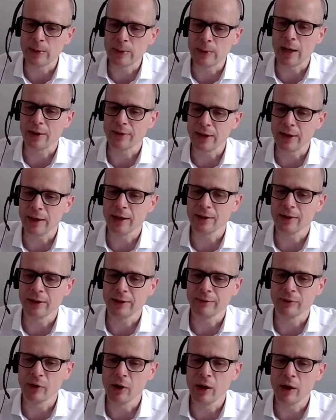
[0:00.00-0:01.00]
think
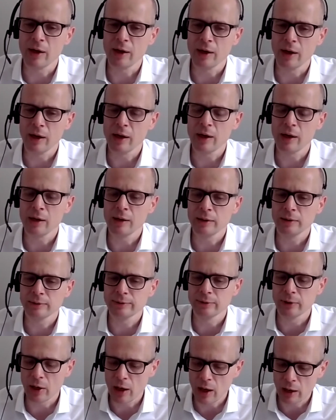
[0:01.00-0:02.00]
for
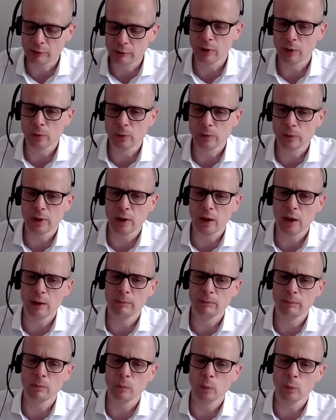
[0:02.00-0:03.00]
our role,
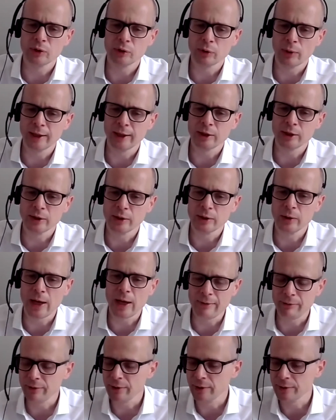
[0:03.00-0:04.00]
we're trying to
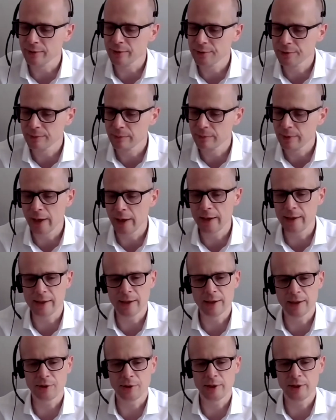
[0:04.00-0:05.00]
evidence their
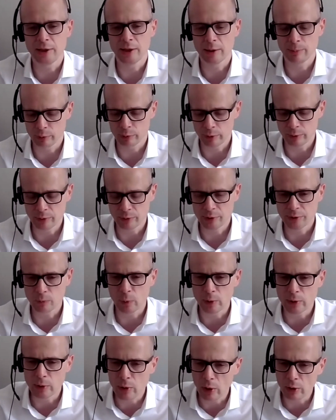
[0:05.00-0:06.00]
ESG approach.
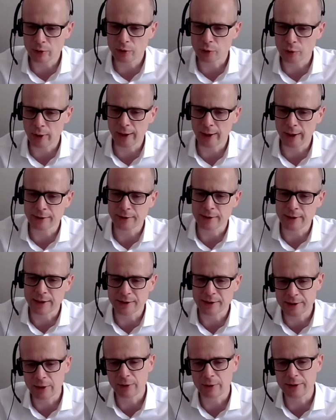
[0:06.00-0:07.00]
We're not trying to
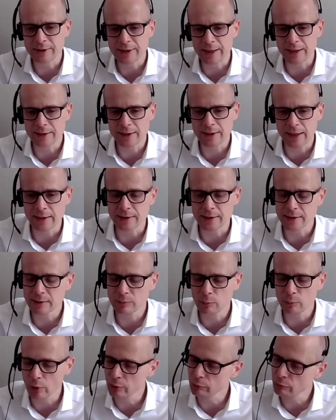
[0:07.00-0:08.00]
necessarily dictate
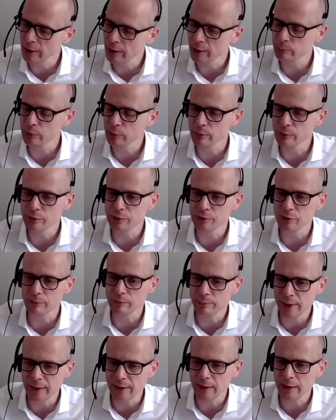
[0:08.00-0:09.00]
what the right approach should
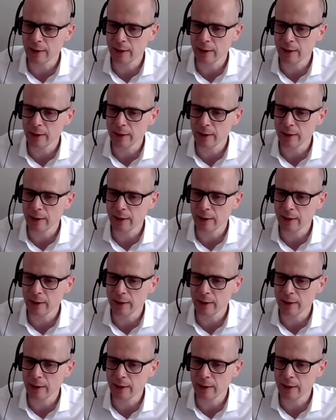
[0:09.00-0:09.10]
be,